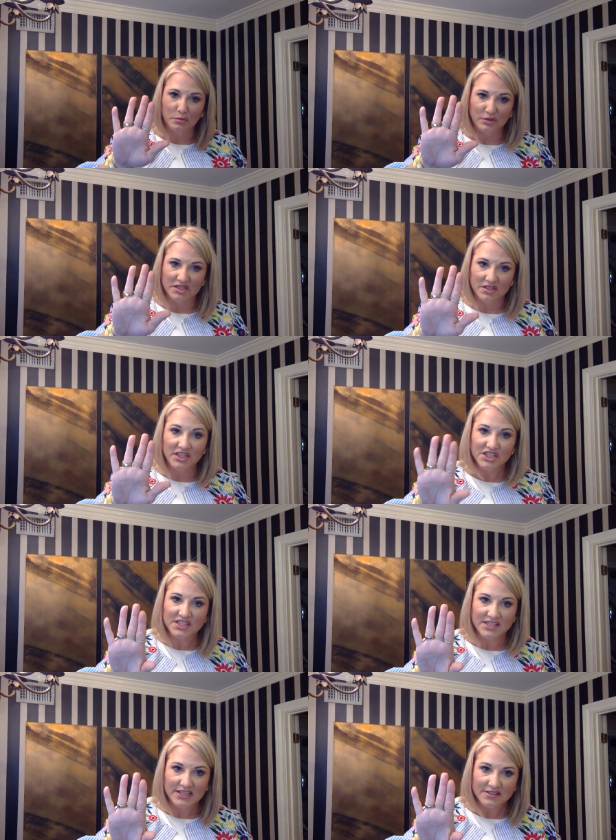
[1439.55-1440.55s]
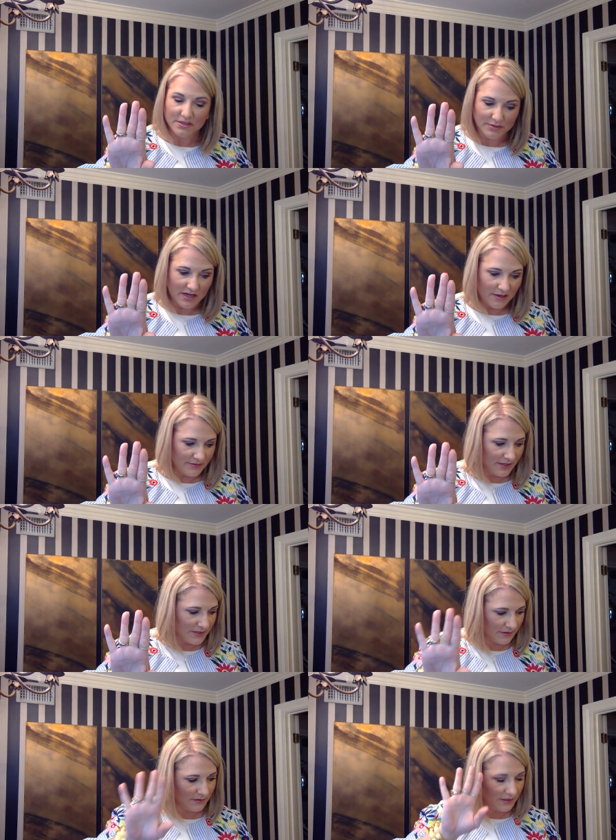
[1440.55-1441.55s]
which you just need sometimes.
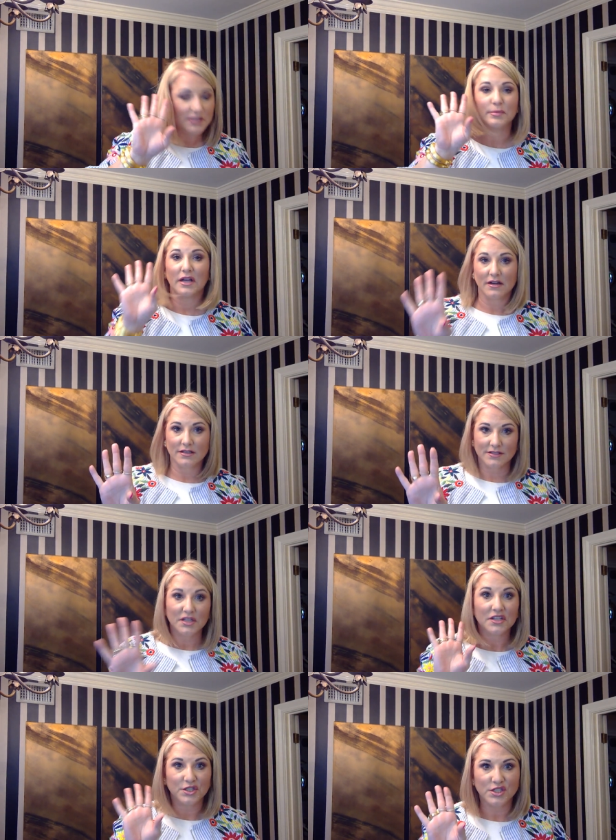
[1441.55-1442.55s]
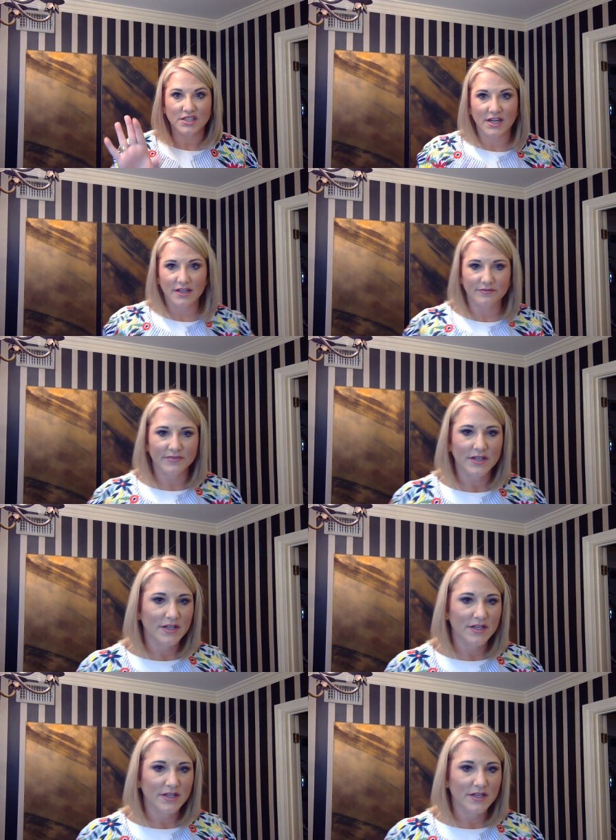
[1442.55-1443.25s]
Let's, let's be honest, you just need it.